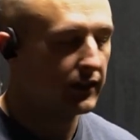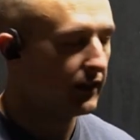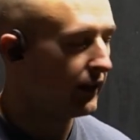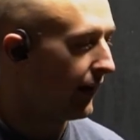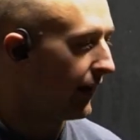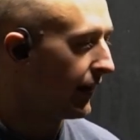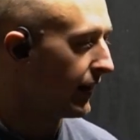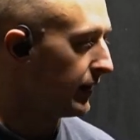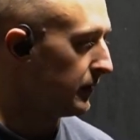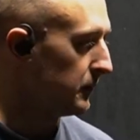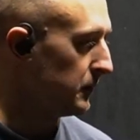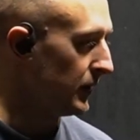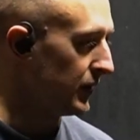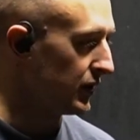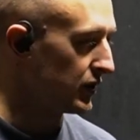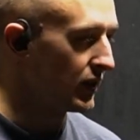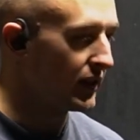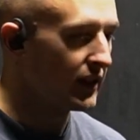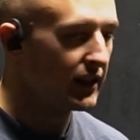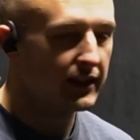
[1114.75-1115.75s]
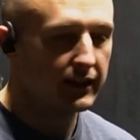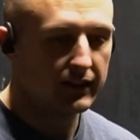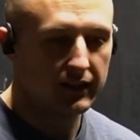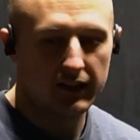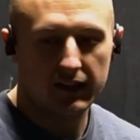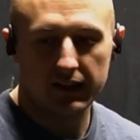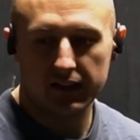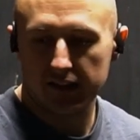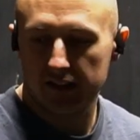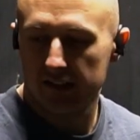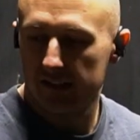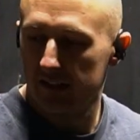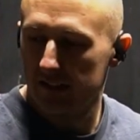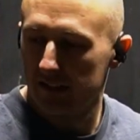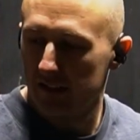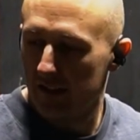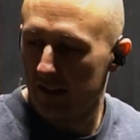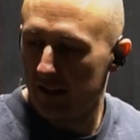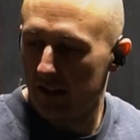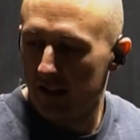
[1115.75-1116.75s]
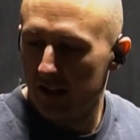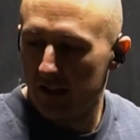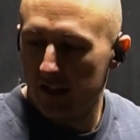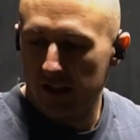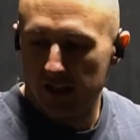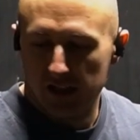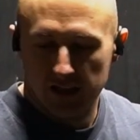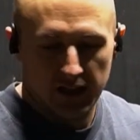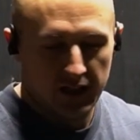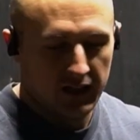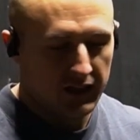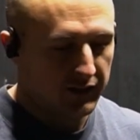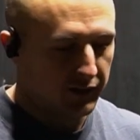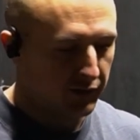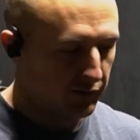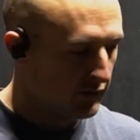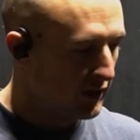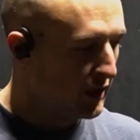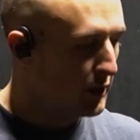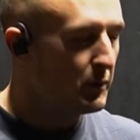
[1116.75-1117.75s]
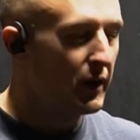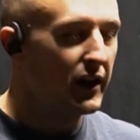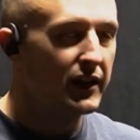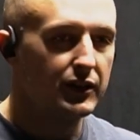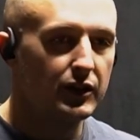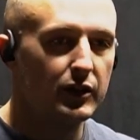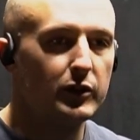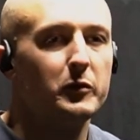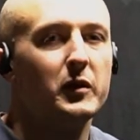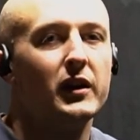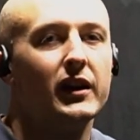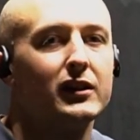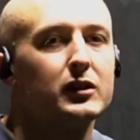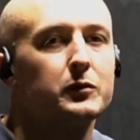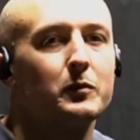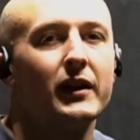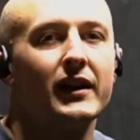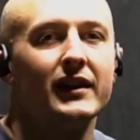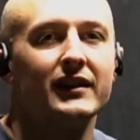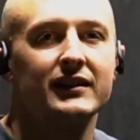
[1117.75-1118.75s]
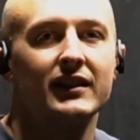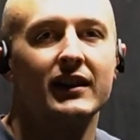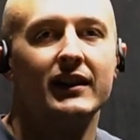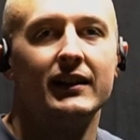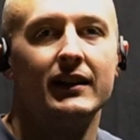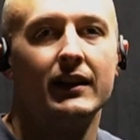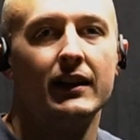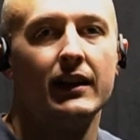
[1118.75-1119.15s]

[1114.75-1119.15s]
I am literally in like a 3 by 2 meter space.